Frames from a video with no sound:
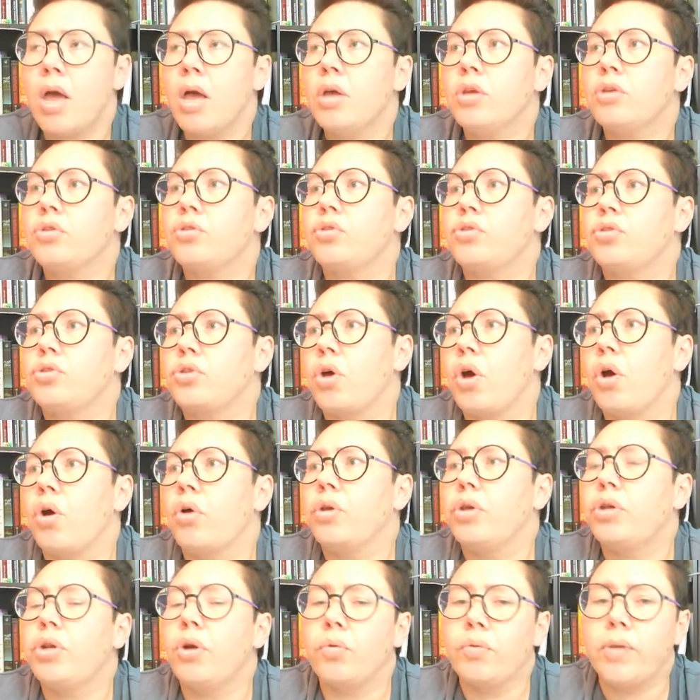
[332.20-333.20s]
So
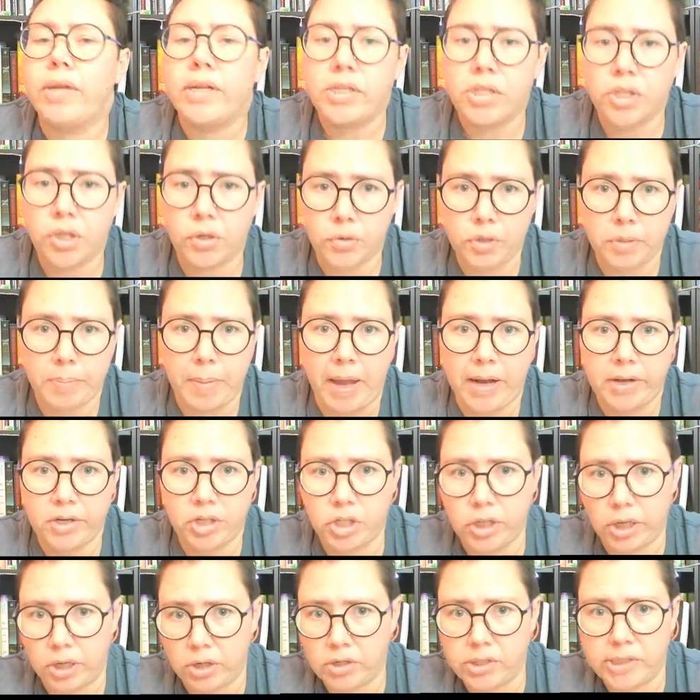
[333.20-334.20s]
you don't need to know
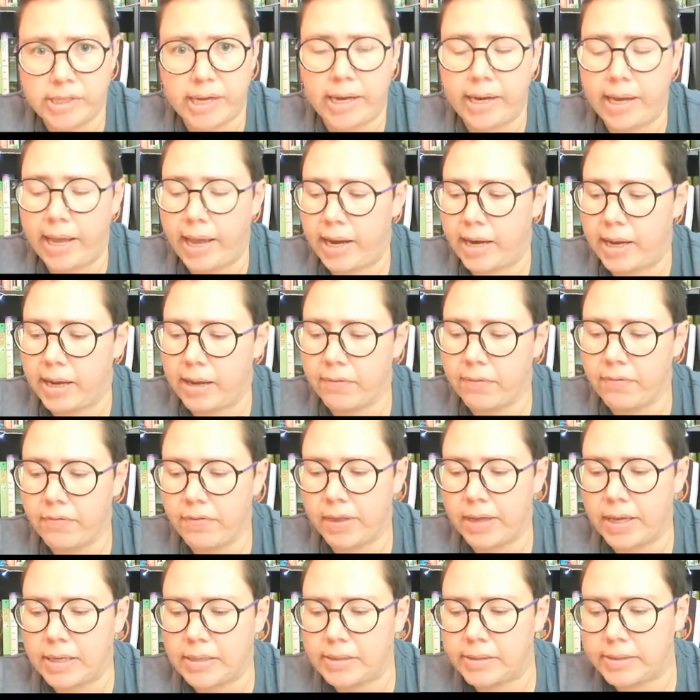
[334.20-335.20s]
Spanish to understand any of
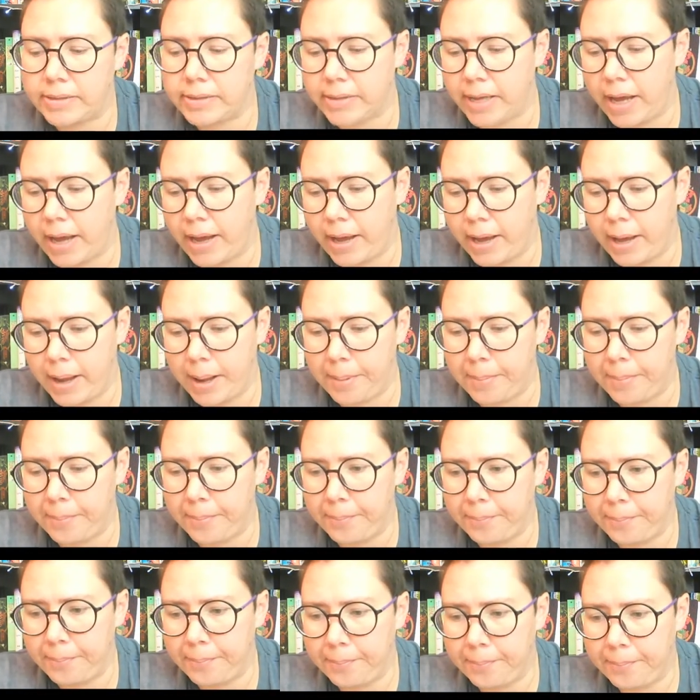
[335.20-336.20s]
this.
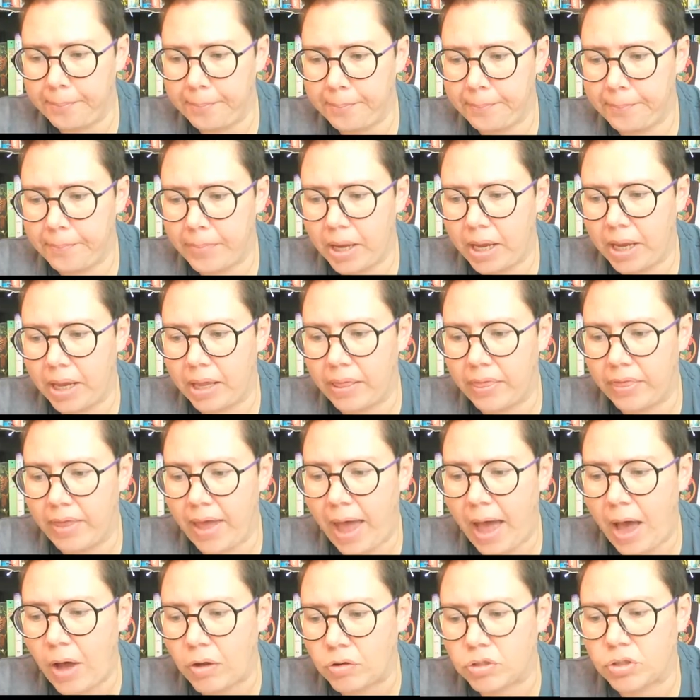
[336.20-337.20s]
Um, and the
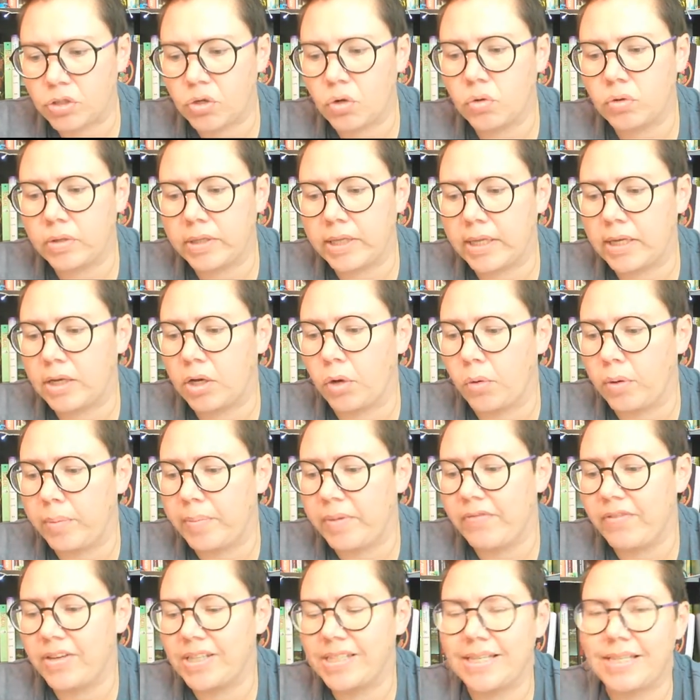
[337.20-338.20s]
household that
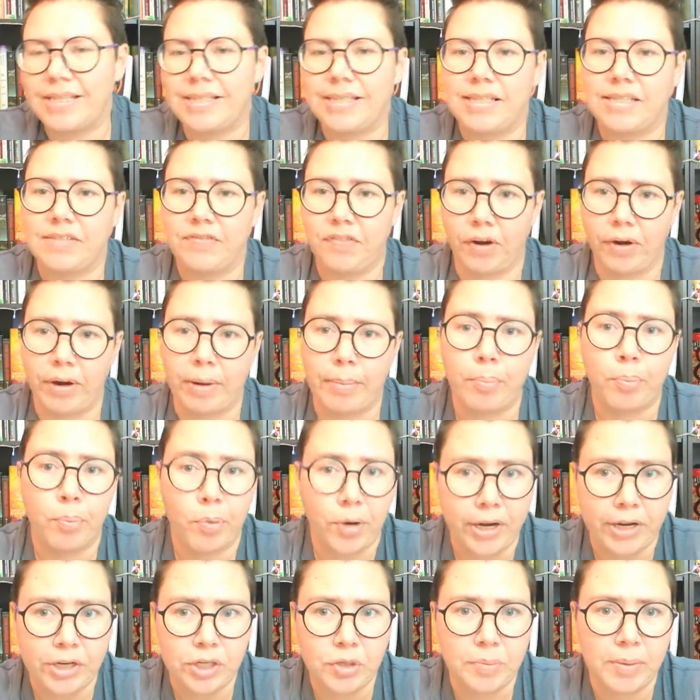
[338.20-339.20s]
Noemi visits is very
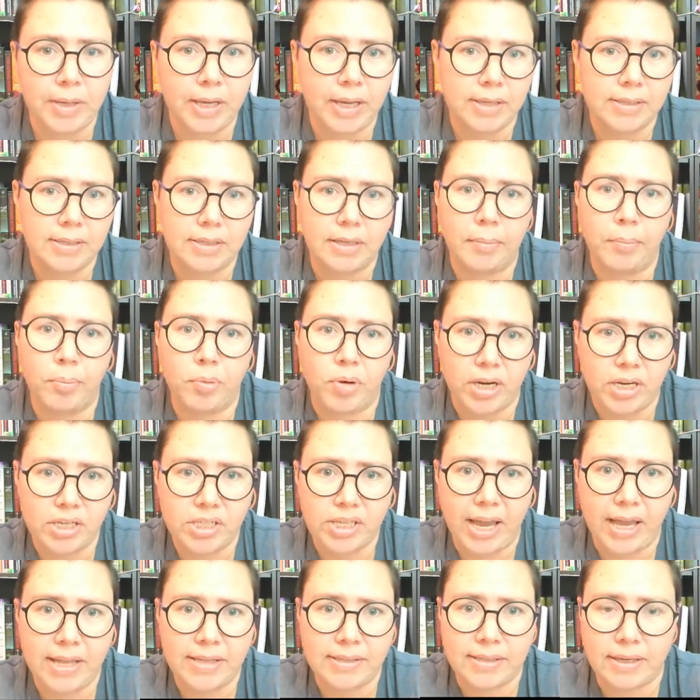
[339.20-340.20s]
British because of the British
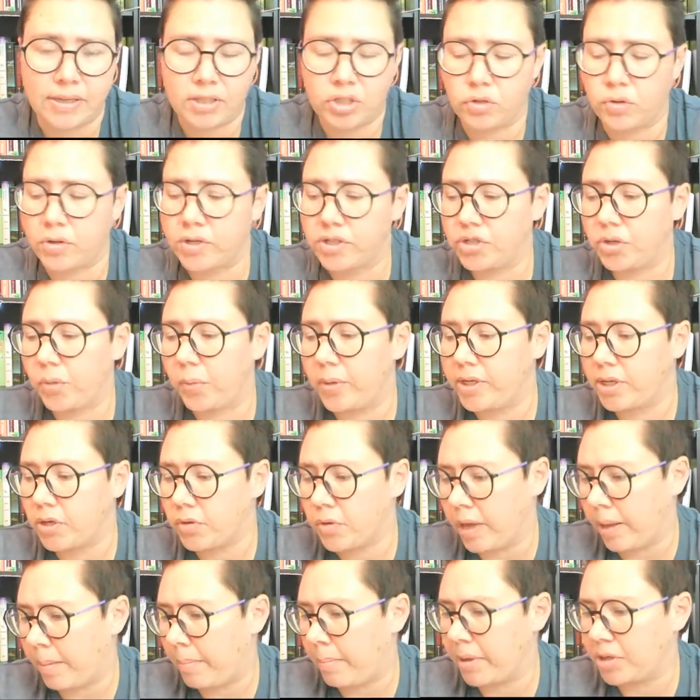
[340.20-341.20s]
ancestry. So we
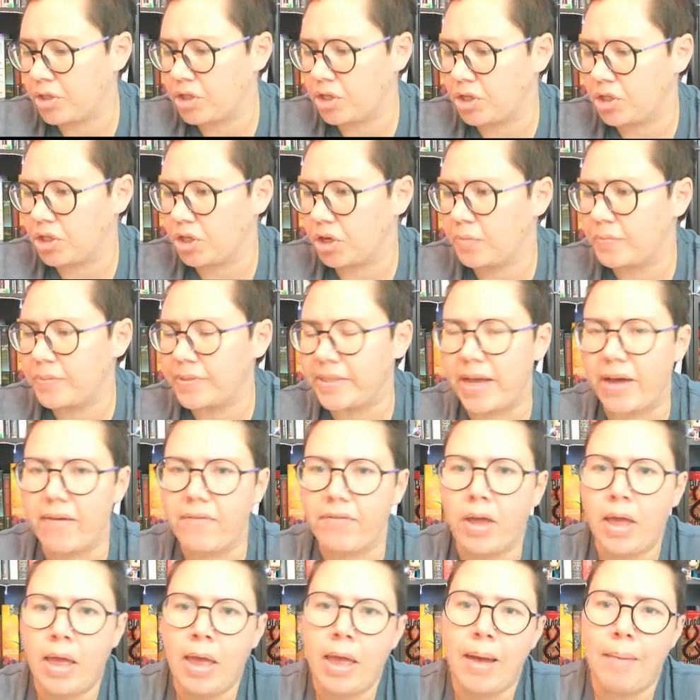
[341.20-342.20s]
don't get much in terms
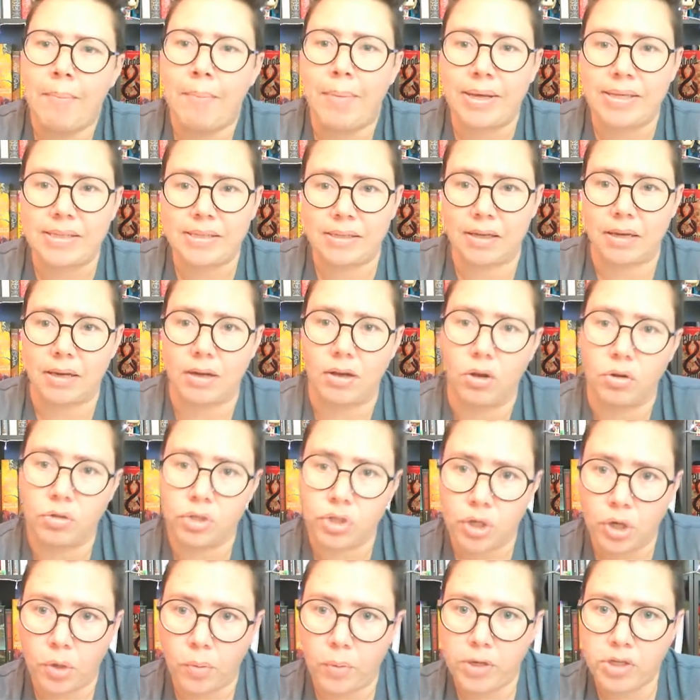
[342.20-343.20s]
of Mexican
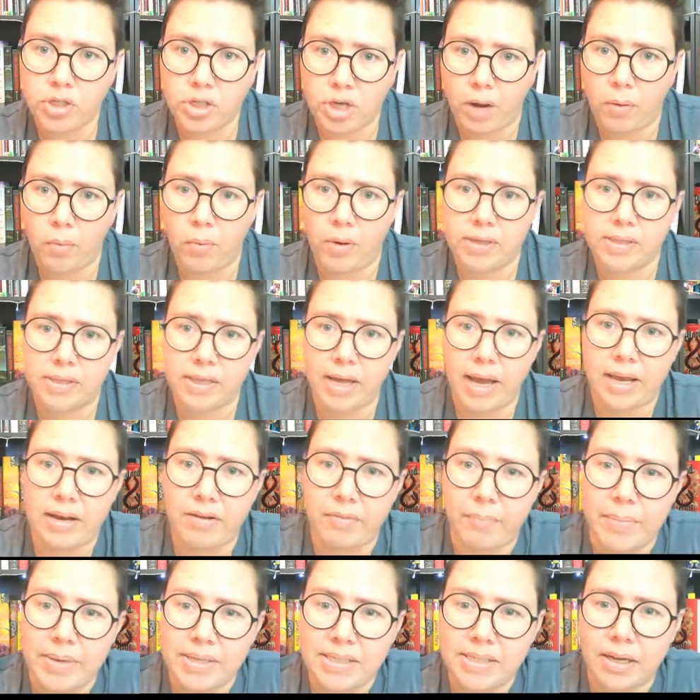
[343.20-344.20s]
culture, which I was kind
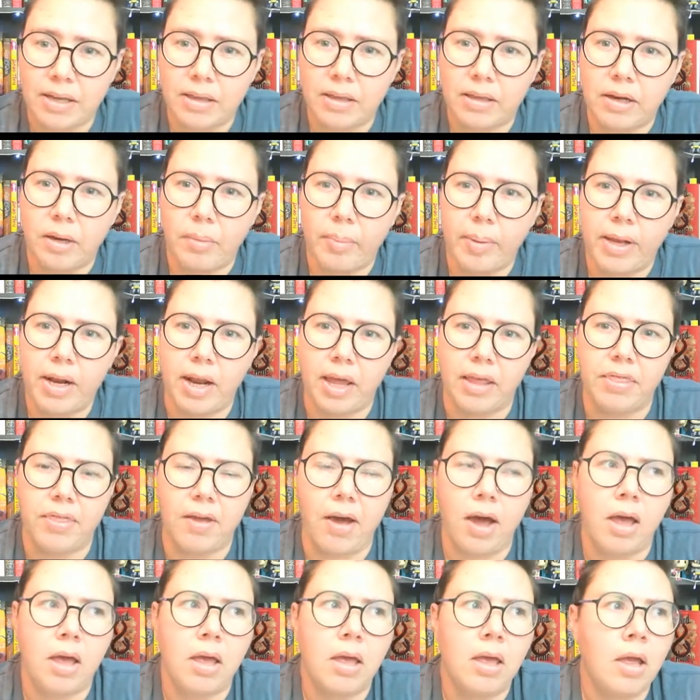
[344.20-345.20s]
of missing a little bit. I
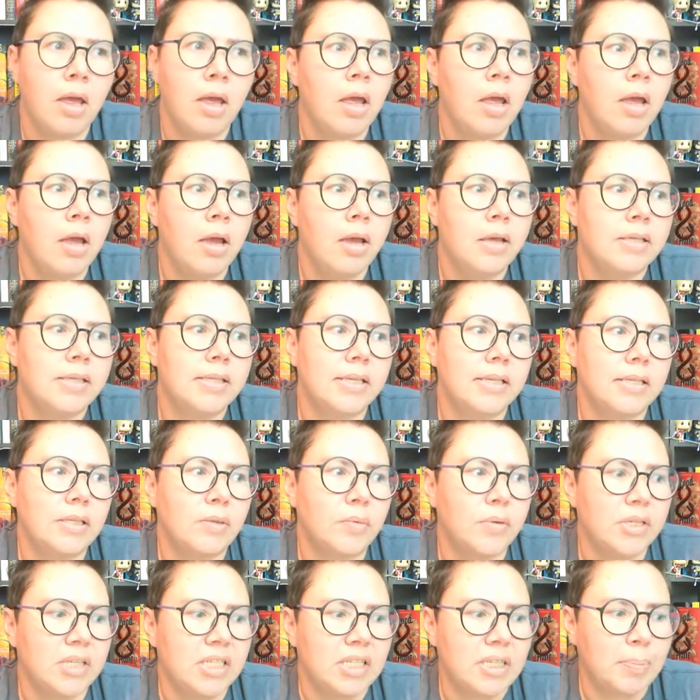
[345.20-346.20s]
thought since it
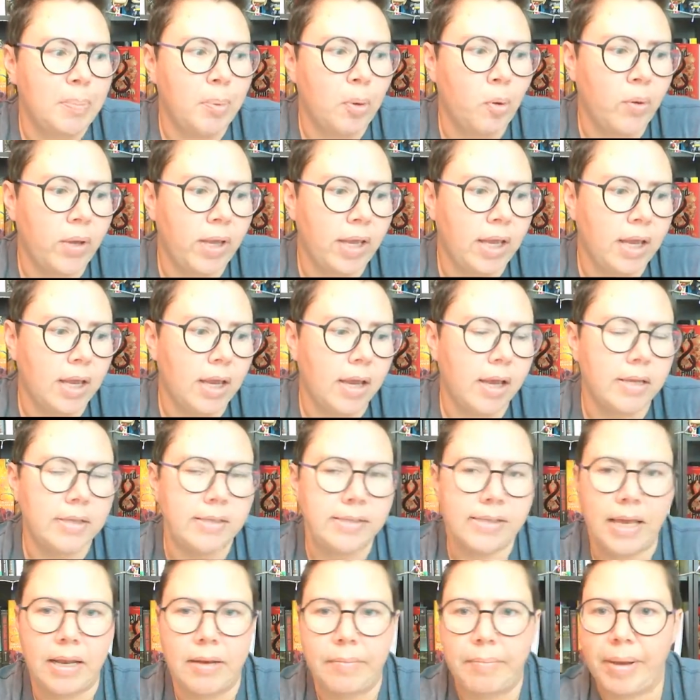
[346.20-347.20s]
was spooky and
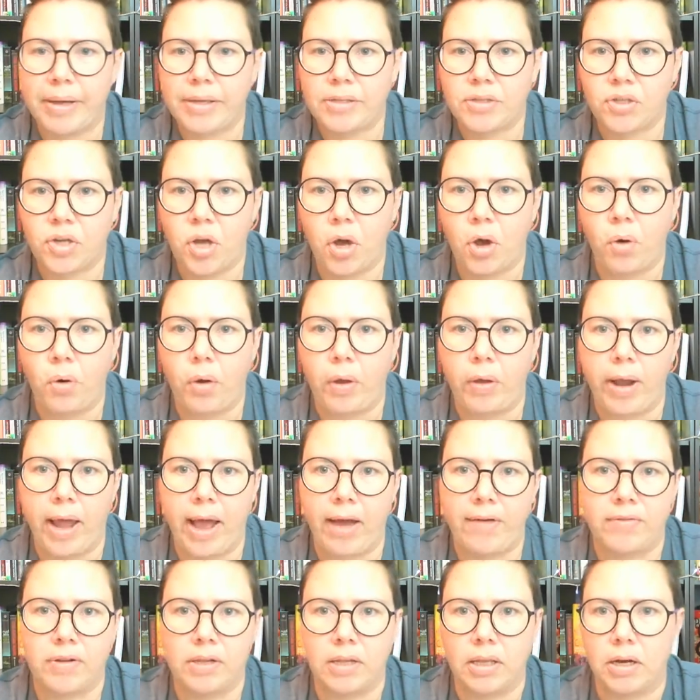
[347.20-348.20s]
set in Mexico, we would
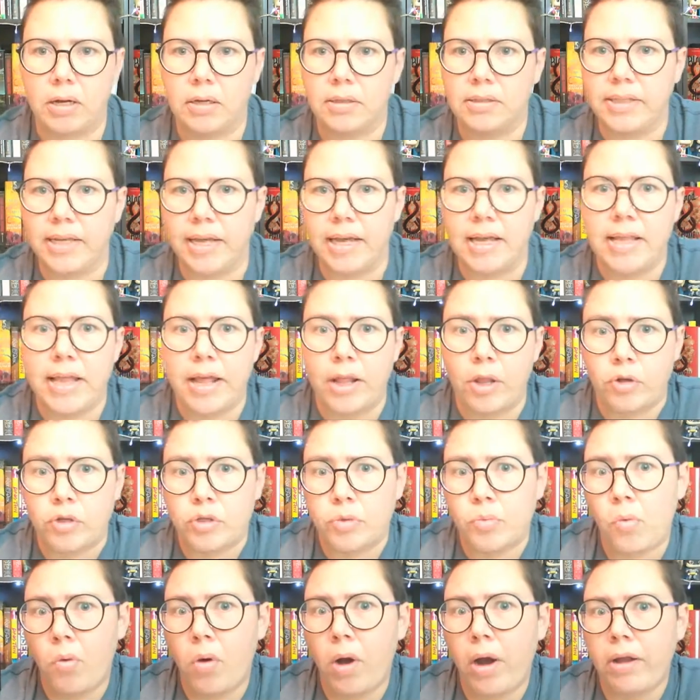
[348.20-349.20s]
have a little Dia de los
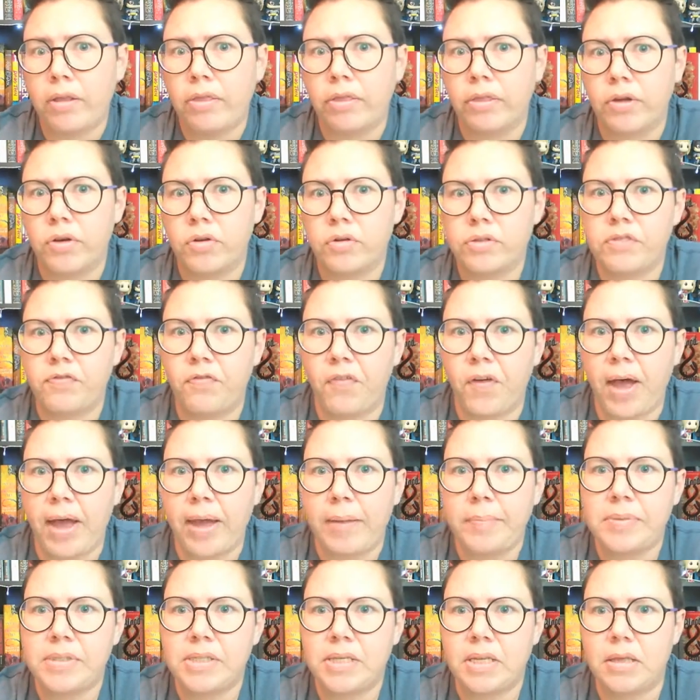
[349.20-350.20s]
Muertos
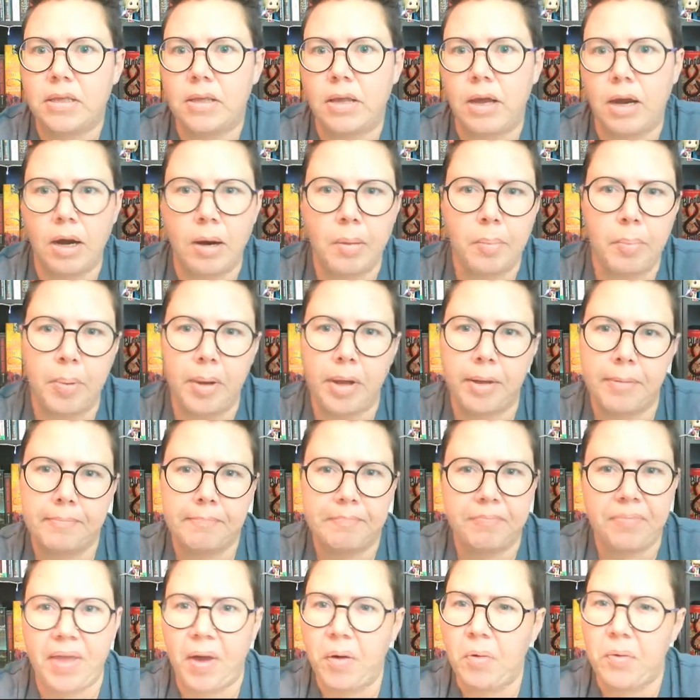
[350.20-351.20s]
vibes in there, but
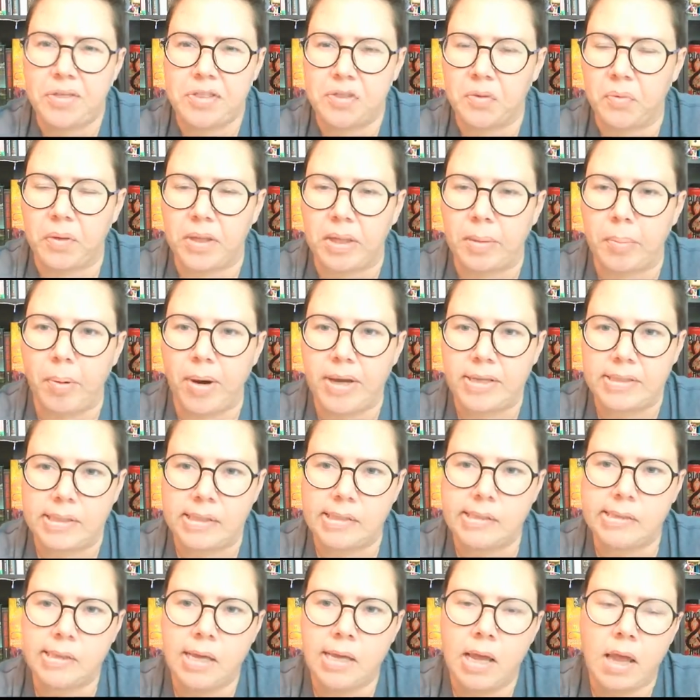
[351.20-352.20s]
that wasn't really
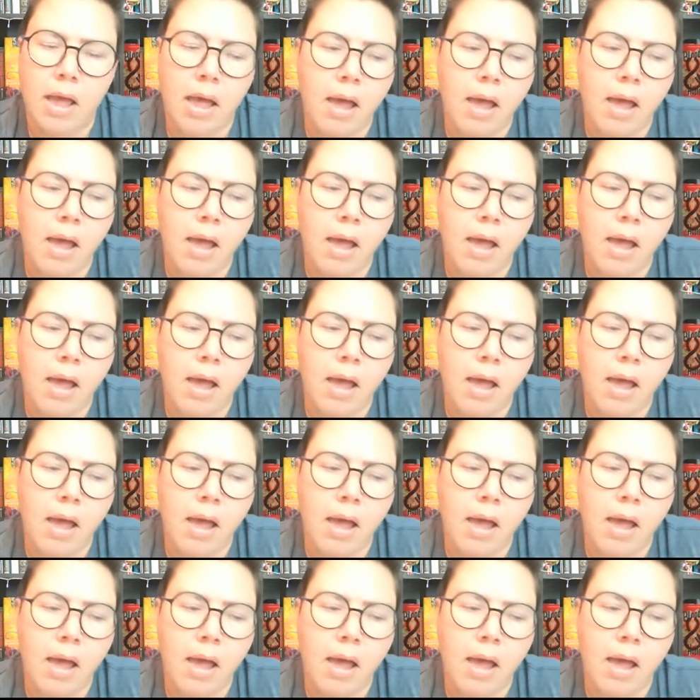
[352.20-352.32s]
present.